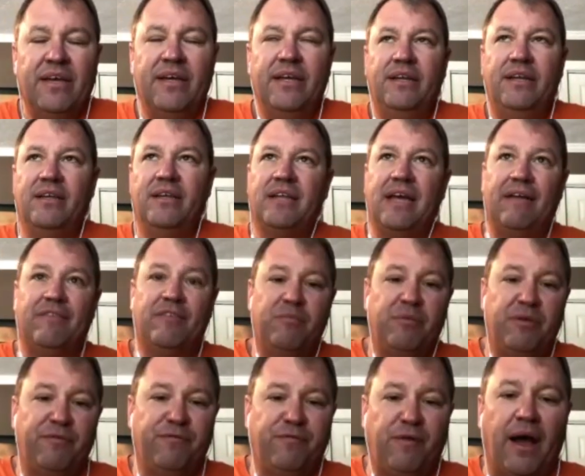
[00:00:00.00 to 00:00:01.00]
Doesn't have to be
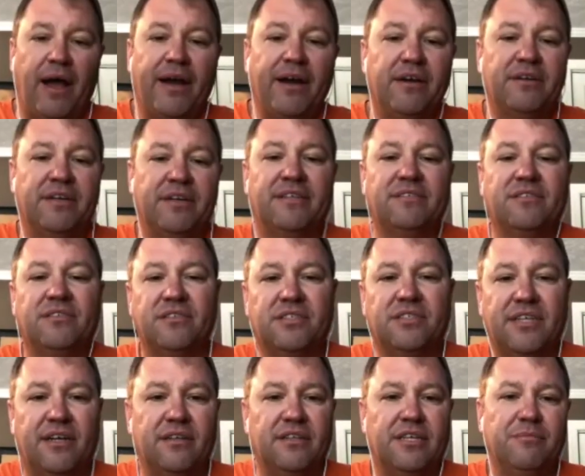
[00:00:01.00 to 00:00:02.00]
fired
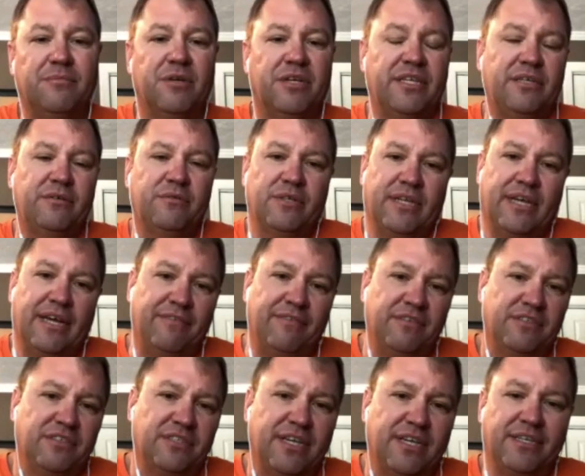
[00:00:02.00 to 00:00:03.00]
necessarily, but he would have a
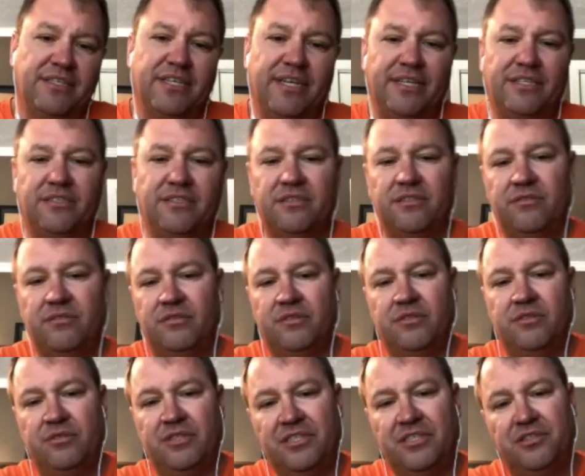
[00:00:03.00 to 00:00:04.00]
citation. You'd
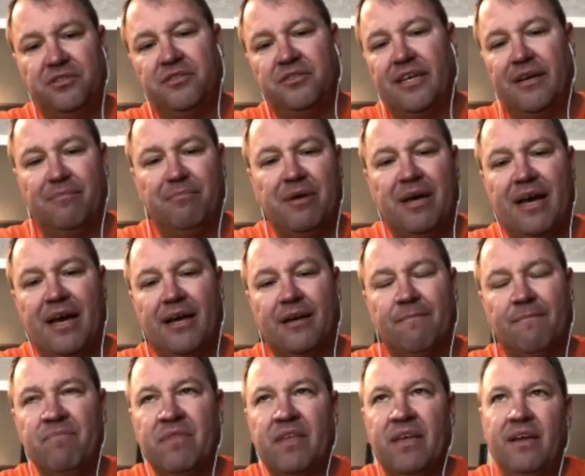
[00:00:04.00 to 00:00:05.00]
you'd issue that back.
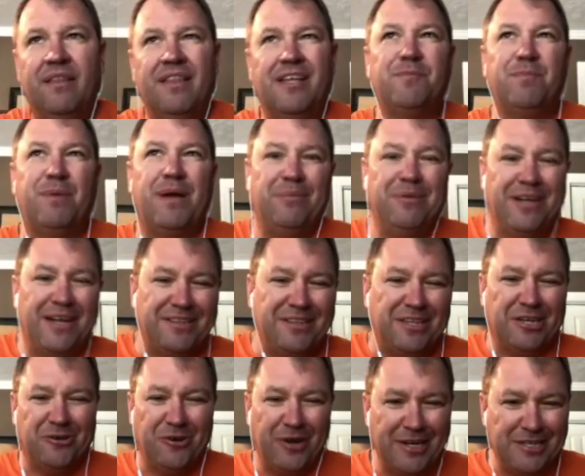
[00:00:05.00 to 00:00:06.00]
That's probably not the
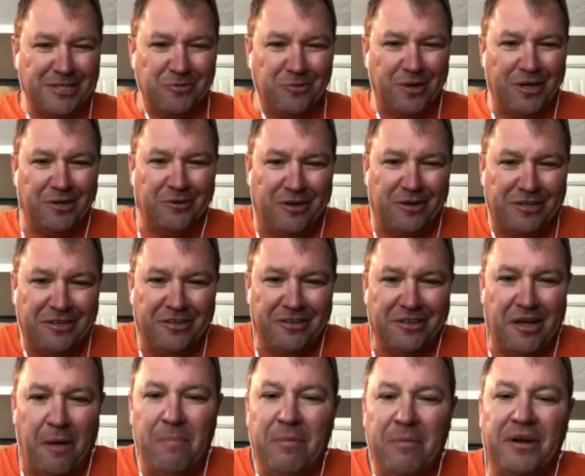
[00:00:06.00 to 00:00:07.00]
greatest way to run your
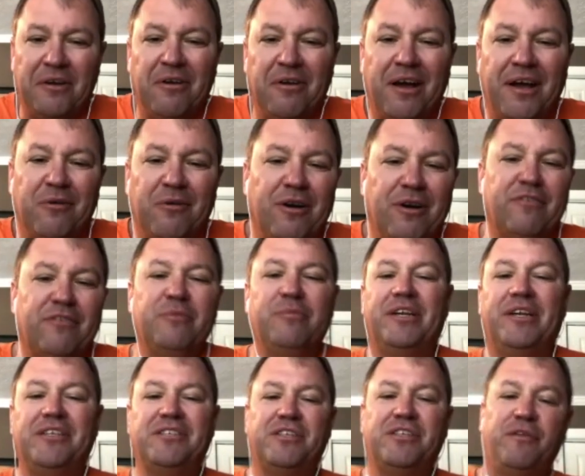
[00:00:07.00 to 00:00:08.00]
company, right? Where
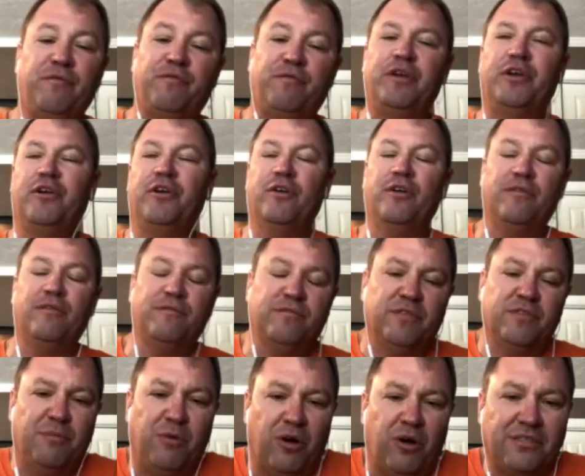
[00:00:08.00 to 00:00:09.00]
everybody's in fear of
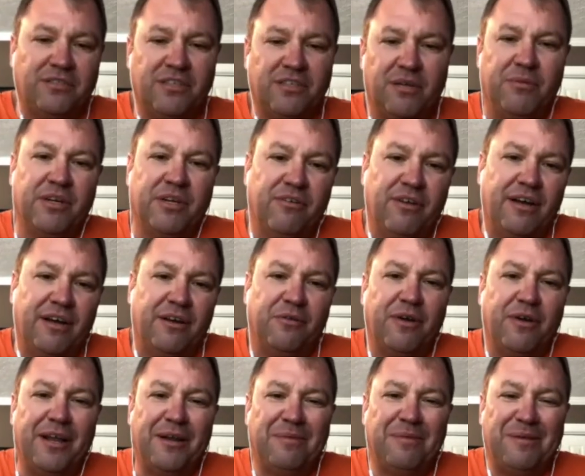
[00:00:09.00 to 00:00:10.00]
the boss coming around and
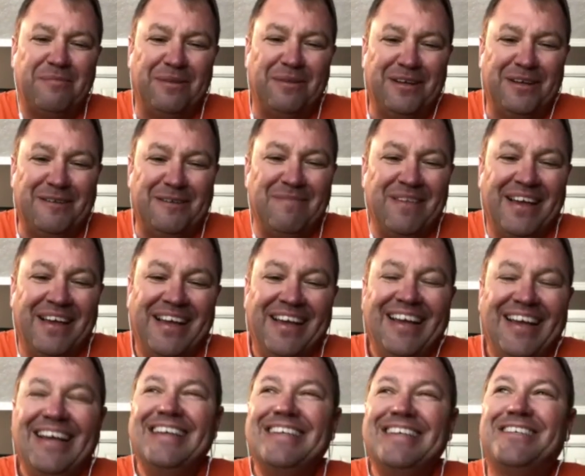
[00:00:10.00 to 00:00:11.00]
writing people up.
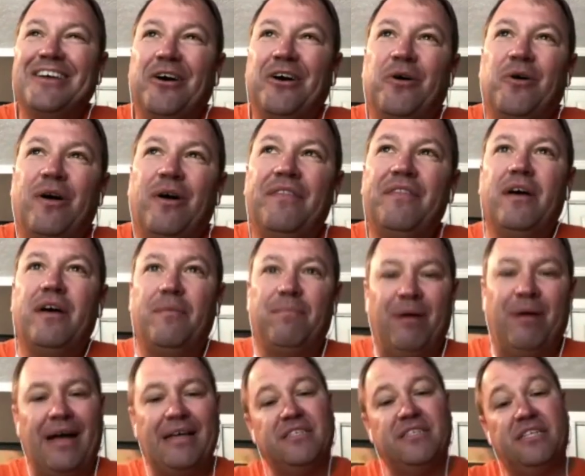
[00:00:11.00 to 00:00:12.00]
Yeah. So the
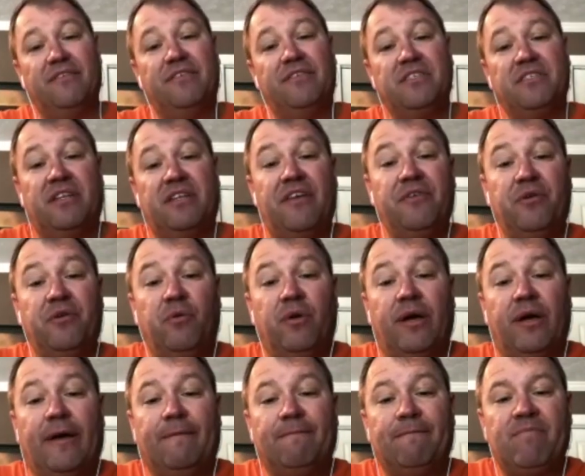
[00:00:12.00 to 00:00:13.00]
positive is another way.
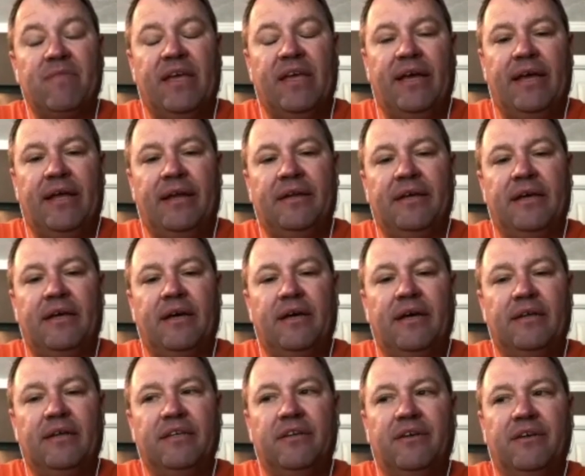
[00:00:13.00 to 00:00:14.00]
And uh,
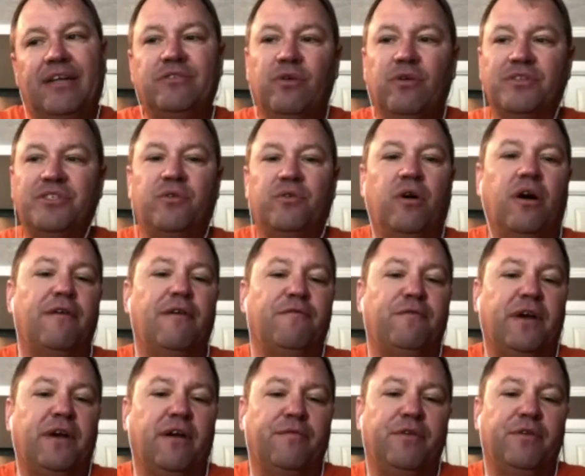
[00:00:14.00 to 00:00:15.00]
you know, I told you off
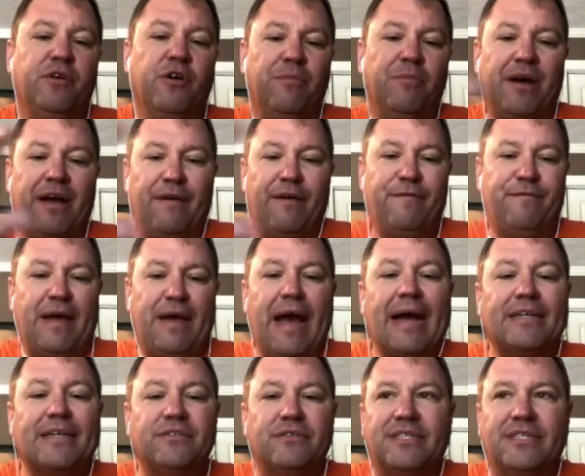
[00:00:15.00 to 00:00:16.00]
air. If you go by a
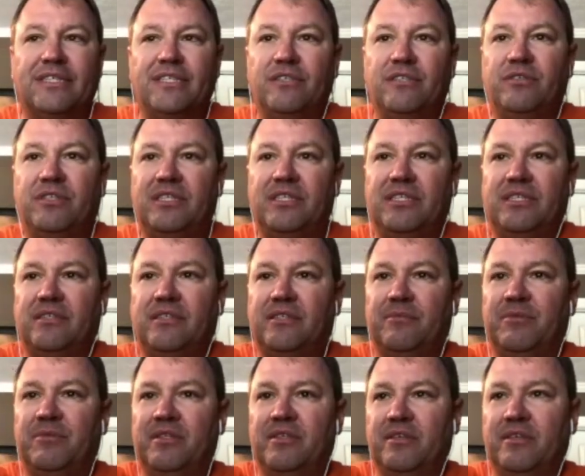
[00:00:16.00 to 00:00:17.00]
factory and you see some,
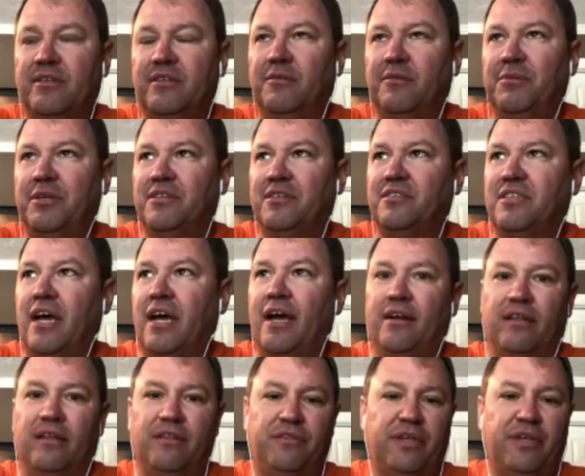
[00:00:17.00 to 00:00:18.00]
the, there'll be a sign
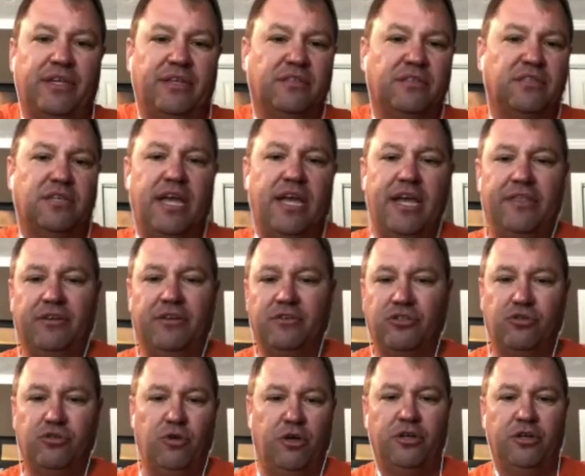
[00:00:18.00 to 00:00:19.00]
on the thing that says, "Hey, there's
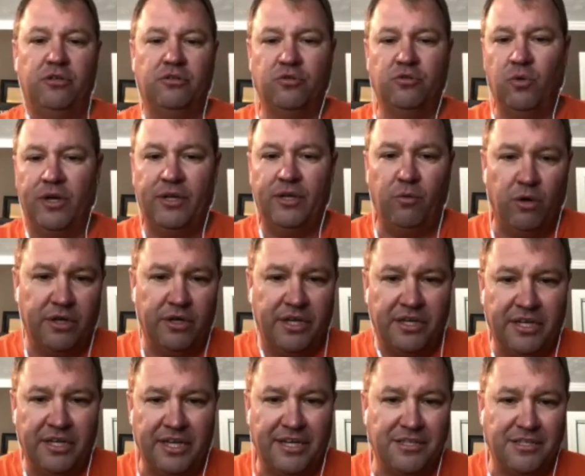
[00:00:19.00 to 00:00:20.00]
220 working
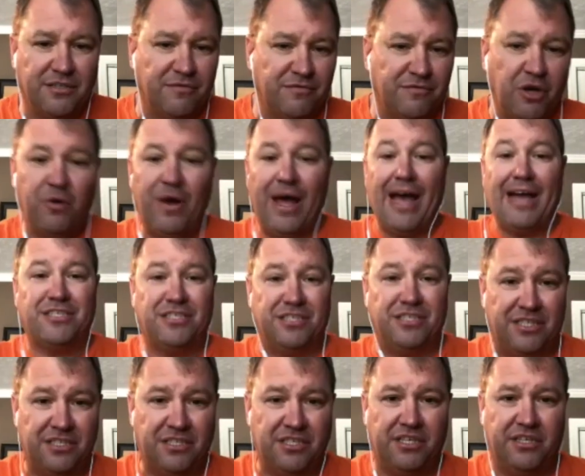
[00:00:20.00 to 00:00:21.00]
days of no
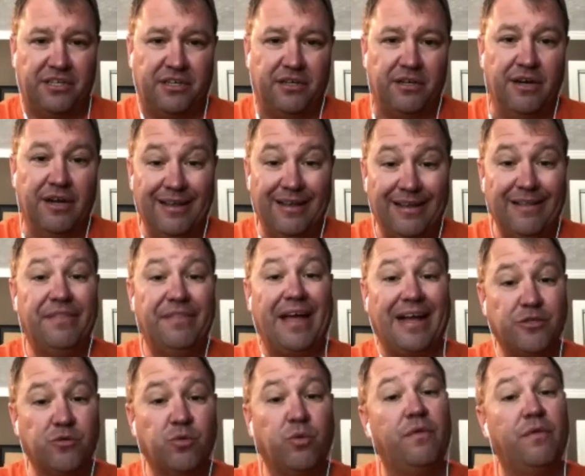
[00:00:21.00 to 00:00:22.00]
accidents here."
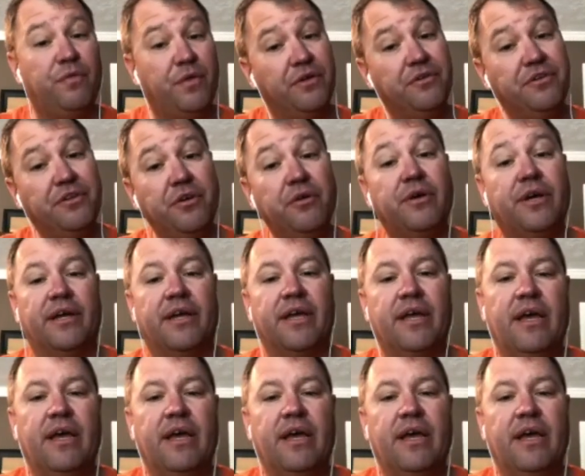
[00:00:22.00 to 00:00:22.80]
That's what they're doing.